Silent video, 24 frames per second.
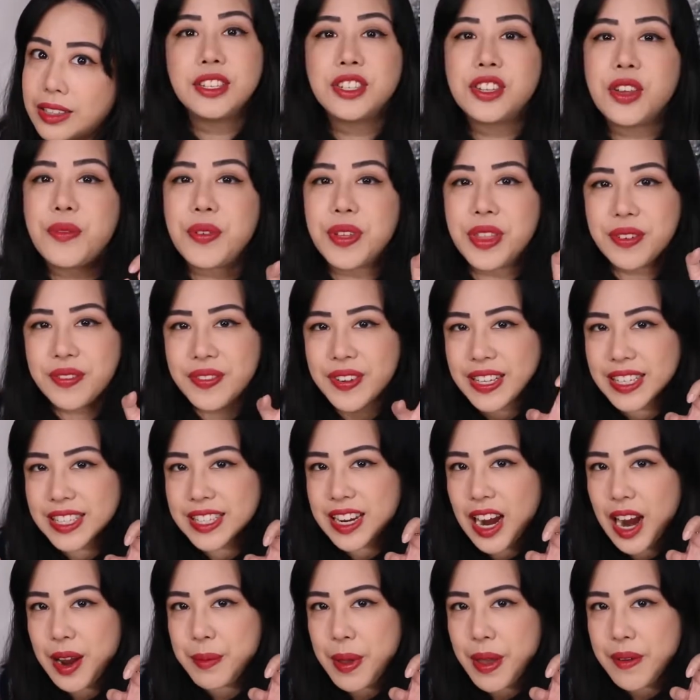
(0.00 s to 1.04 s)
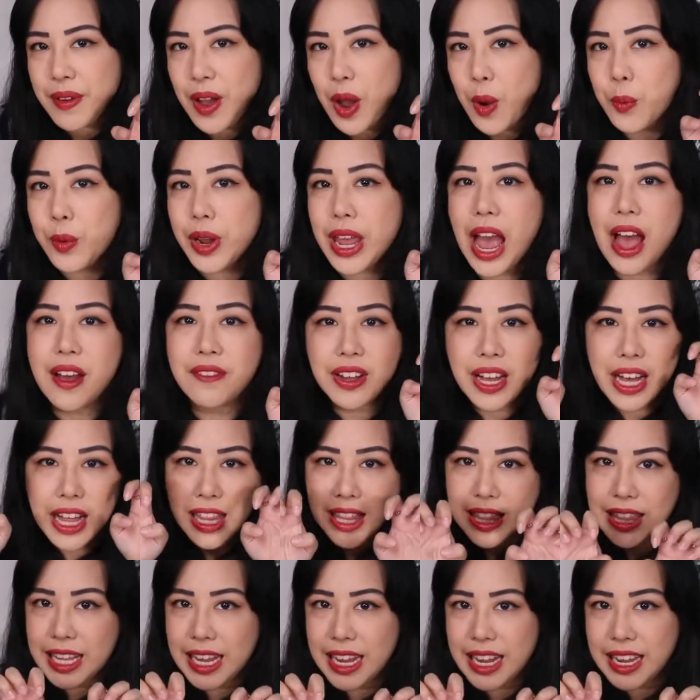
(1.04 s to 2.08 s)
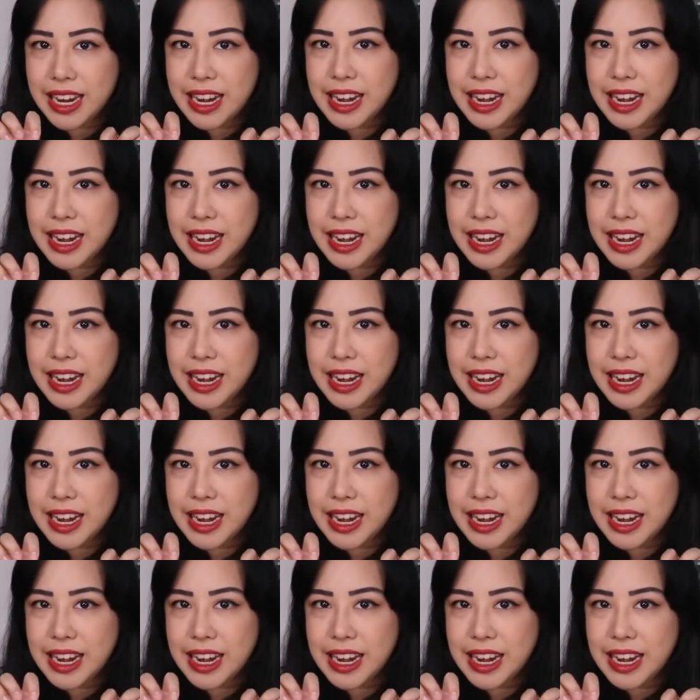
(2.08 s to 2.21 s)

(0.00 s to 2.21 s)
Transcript: So for the first time ever, we have clear